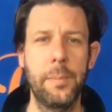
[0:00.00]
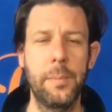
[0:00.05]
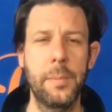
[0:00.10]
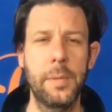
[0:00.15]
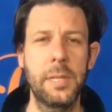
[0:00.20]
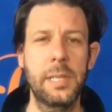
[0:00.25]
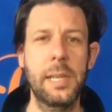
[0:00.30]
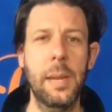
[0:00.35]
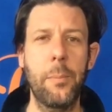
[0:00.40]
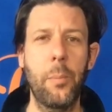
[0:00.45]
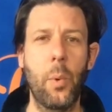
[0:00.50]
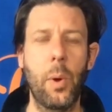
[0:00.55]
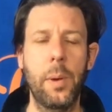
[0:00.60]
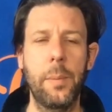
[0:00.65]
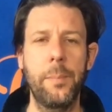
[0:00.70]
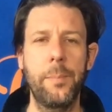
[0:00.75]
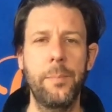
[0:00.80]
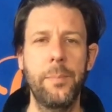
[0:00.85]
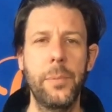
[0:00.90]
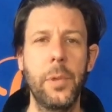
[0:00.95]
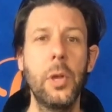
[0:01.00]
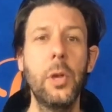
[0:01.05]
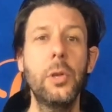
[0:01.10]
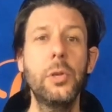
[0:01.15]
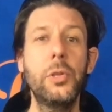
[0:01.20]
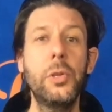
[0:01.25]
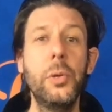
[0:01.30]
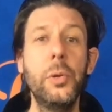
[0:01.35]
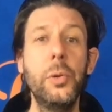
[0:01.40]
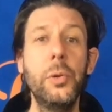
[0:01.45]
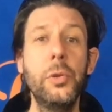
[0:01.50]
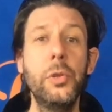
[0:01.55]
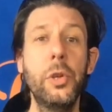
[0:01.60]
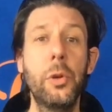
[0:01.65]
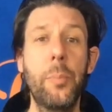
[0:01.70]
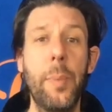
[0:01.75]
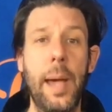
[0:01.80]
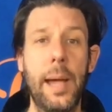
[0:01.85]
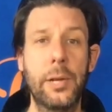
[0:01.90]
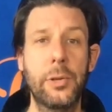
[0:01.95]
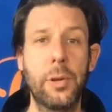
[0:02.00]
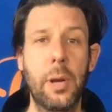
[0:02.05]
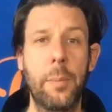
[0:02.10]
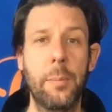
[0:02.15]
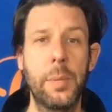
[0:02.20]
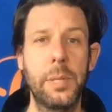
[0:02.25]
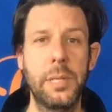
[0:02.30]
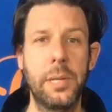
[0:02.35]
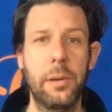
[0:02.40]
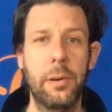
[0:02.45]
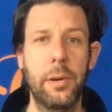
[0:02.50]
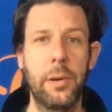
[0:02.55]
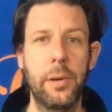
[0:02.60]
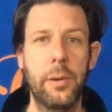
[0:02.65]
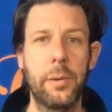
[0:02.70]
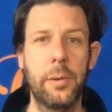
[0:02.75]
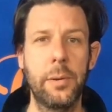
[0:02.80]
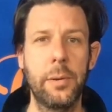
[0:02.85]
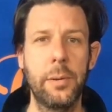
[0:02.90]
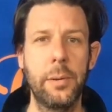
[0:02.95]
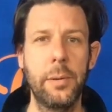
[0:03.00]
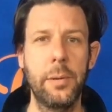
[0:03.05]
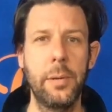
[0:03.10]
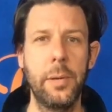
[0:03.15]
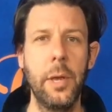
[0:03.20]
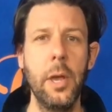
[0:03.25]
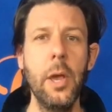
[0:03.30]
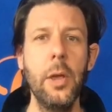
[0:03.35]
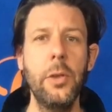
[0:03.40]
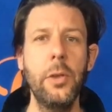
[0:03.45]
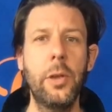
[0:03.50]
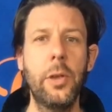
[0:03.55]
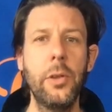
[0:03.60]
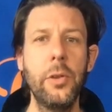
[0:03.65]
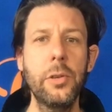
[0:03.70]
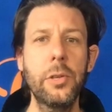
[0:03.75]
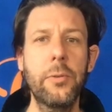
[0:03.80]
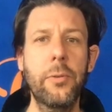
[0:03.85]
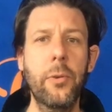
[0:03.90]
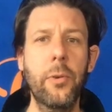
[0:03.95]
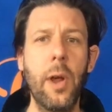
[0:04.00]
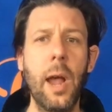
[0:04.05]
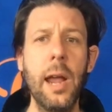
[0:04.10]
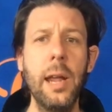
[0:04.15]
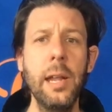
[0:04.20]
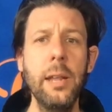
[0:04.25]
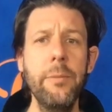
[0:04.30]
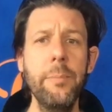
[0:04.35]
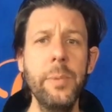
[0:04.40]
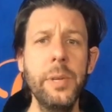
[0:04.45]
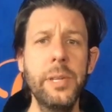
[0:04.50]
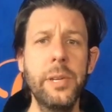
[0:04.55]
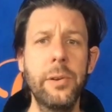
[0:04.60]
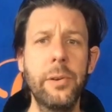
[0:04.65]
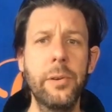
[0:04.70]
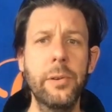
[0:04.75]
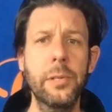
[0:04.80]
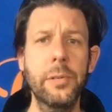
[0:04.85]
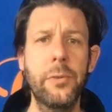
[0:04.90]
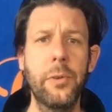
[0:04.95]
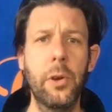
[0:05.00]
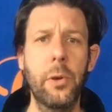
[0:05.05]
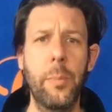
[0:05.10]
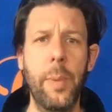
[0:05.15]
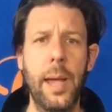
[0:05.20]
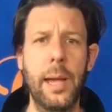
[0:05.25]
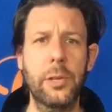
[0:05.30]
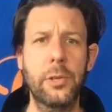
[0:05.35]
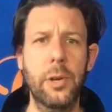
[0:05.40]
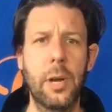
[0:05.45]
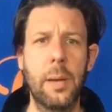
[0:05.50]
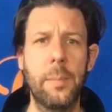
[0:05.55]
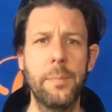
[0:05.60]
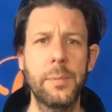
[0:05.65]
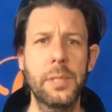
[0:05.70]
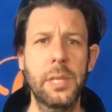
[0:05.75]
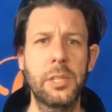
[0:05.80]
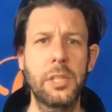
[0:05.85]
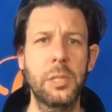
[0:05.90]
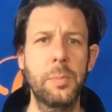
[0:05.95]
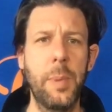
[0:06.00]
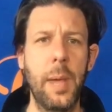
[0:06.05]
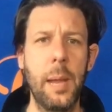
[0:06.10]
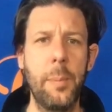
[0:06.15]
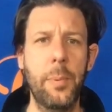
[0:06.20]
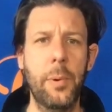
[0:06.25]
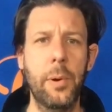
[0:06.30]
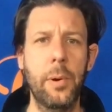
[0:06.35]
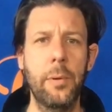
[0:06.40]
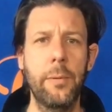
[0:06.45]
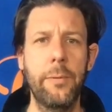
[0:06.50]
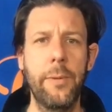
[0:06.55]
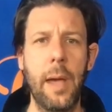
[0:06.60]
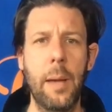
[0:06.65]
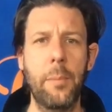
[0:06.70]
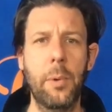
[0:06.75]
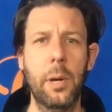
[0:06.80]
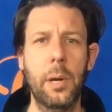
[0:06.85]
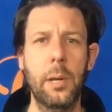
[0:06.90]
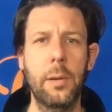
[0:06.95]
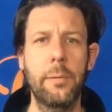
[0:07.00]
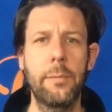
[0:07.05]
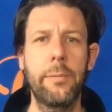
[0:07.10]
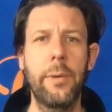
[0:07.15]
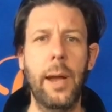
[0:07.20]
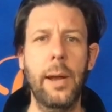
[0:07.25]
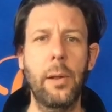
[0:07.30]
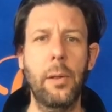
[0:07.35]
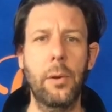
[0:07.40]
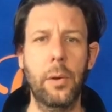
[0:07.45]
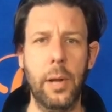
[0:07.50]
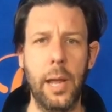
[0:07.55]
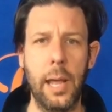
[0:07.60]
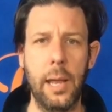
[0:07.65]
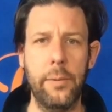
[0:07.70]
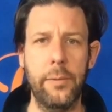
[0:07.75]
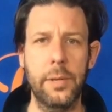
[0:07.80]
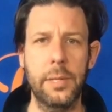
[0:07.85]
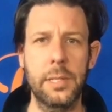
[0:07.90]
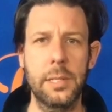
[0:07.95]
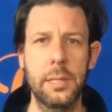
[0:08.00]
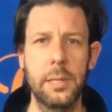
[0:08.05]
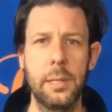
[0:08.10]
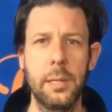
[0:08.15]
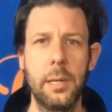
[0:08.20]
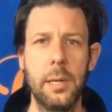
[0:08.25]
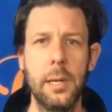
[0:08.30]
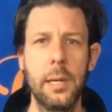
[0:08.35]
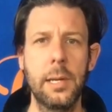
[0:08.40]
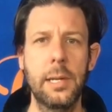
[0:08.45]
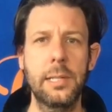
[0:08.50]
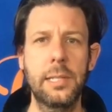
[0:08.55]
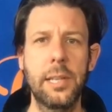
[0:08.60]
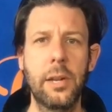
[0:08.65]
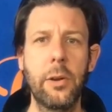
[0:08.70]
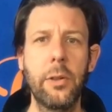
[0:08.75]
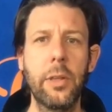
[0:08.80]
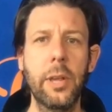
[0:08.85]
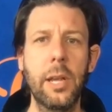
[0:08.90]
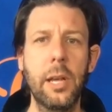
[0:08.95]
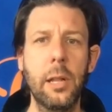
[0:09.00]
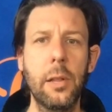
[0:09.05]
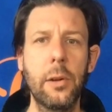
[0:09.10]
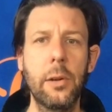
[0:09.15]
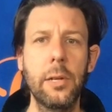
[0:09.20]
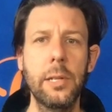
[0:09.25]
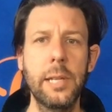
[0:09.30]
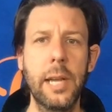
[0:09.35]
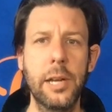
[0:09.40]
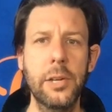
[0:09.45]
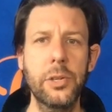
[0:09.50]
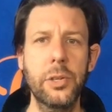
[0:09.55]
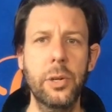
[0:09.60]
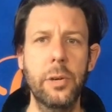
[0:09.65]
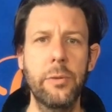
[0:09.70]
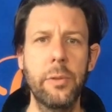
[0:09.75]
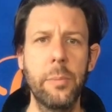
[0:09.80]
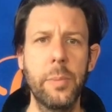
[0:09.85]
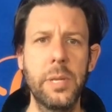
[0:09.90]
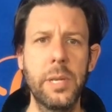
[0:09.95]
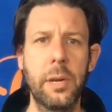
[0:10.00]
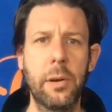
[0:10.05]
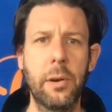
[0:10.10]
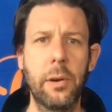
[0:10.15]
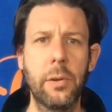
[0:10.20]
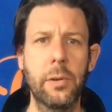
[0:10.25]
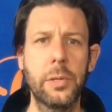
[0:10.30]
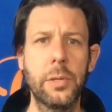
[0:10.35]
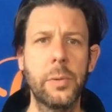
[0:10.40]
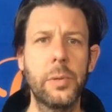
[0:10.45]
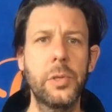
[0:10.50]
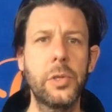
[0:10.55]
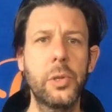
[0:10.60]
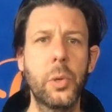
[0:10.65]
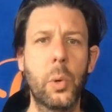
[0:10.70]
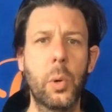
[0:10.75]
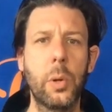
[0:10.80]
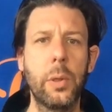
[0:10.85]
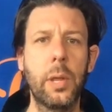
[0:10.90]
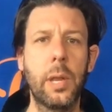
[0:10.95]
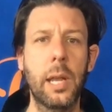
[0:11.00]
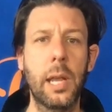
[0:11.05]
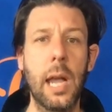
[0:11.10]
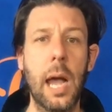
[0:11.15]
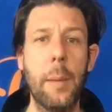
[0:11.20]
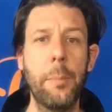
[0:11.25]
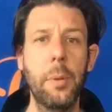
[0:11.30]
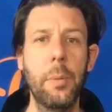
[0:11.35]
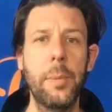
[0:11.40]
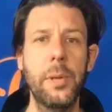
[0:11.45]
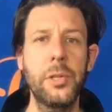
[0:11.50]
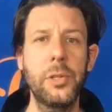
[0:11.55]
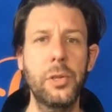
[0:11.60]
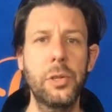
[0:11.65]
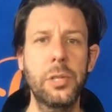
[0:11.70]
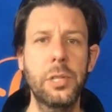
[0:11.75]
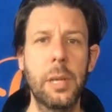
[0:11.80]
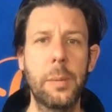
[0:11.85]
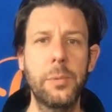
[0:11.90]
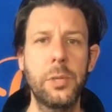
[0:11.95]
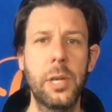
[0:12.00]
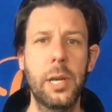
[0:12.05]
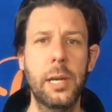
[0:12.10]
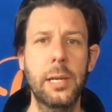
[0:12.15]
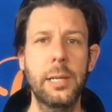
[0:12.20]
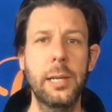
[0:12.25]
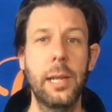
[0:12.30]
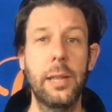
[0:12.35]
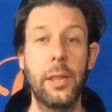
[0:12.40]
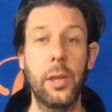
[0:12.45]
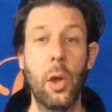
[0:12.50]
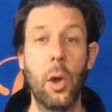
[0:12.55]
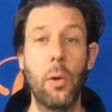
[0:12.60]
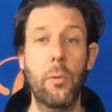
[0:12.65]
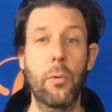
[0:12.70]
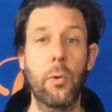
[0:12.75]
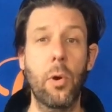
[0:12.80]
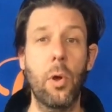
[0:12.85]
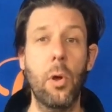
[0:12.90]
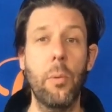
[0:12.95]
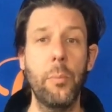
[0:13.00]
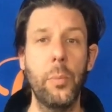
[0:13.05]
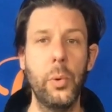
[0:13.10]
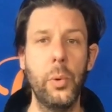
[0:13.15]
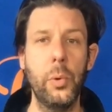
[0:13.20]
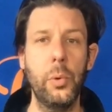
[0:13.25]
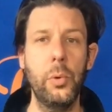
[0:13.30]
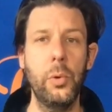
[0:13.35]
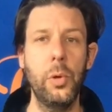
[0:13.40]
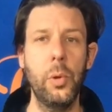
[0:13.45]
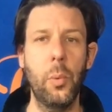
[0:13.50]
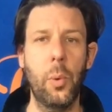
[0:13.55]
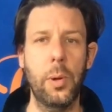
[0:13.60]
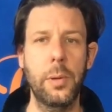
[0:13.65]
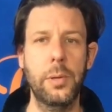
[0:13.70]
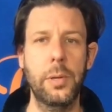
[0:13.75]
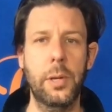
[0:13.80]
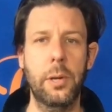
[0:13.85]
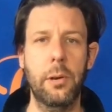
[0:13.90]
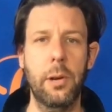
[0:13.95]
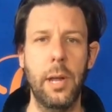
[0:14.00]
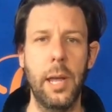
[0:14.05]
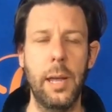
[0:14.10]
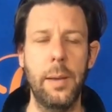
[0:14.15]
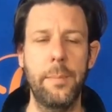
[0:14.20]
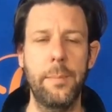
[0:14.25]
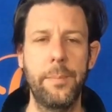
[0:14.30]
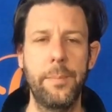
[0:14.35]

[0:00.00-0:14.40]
Step one, choose your backdrop material. You can use a variety of materials for your backdrop, such as paper, fabric, vinyl, or canvas. Consider the color and texture of the material to ensure that it complements your subject and the overall mood you want to create.